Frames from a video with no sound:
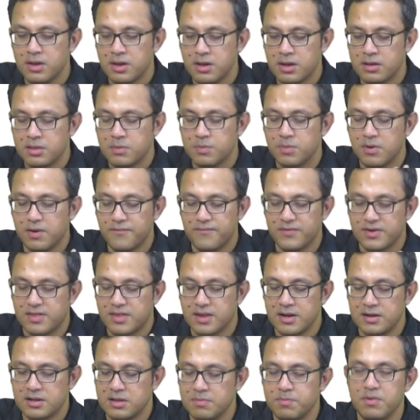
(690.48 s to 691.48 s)
the perfect
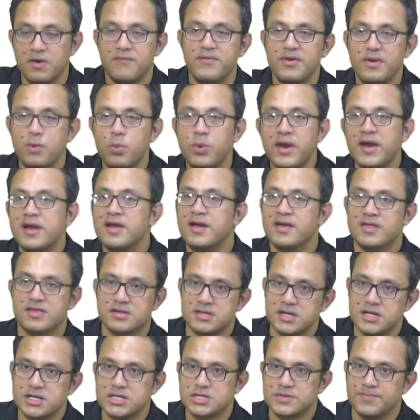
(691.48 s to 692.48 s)
center, the perfect relay
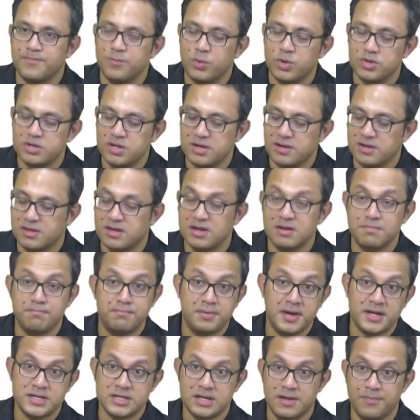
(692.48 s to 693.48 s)
station where things get
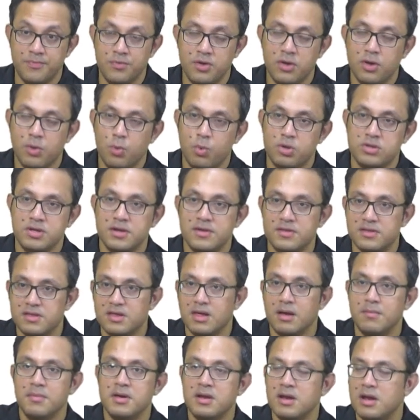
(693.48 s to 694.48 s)
better, where things
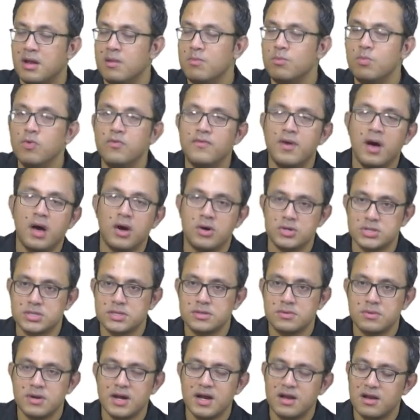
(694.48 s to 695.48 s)
come in and move
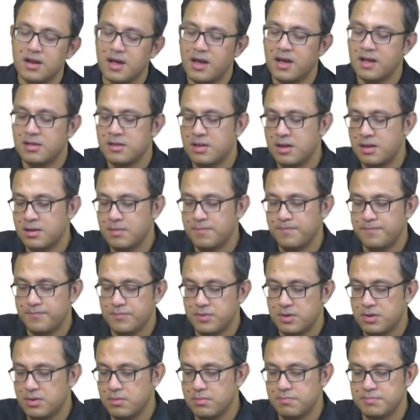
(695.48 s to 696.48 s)
out, right? And
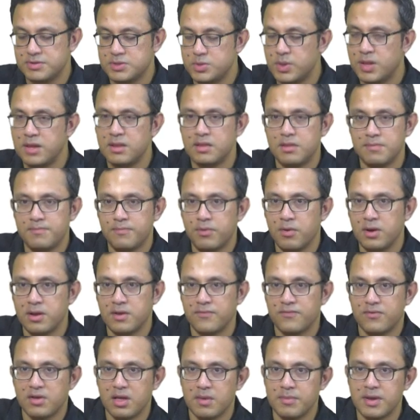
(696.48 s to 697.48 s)
then uh, between the point
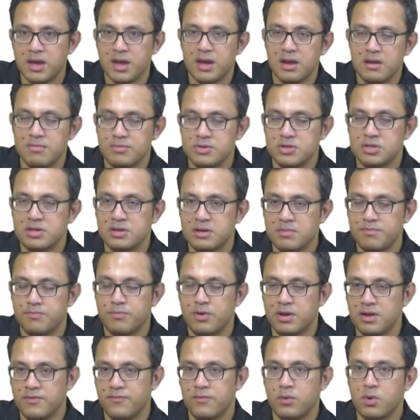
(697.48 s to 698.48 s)
of coming in, between the
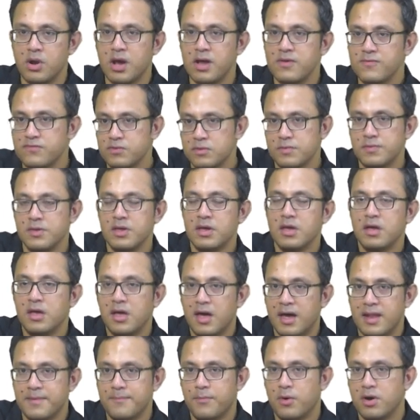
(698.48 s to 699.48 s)
point of arrival
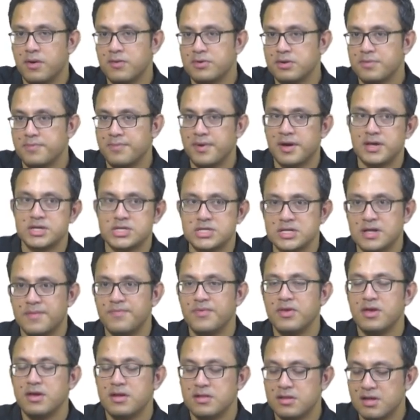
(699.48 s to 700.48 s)
and the point of departure,
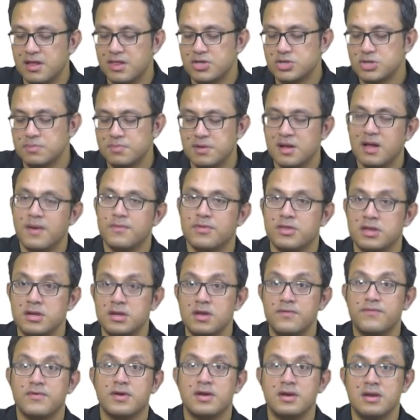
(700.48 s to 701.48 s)
things should become
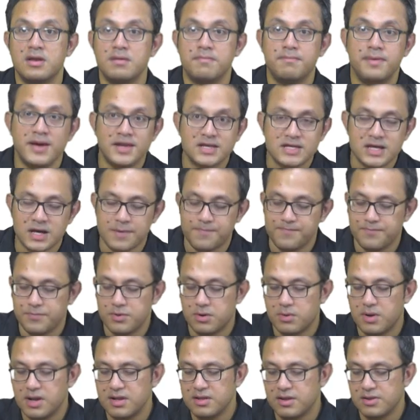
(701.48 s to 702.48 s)
significantly better,
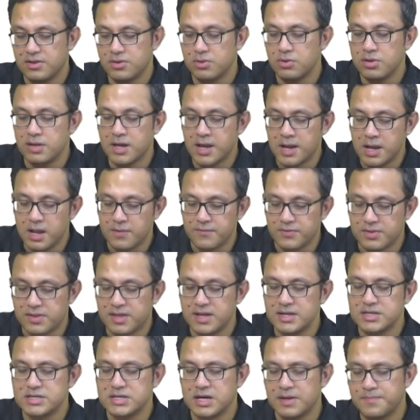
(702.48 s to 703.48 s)
right? That's the whole idea of a
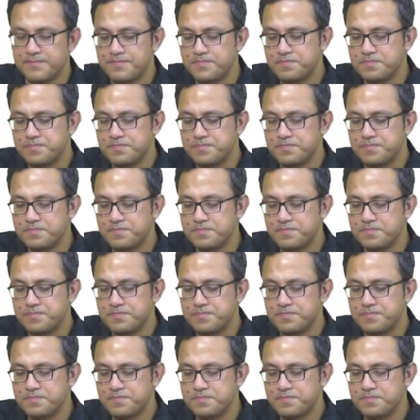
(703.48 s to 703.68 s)
center.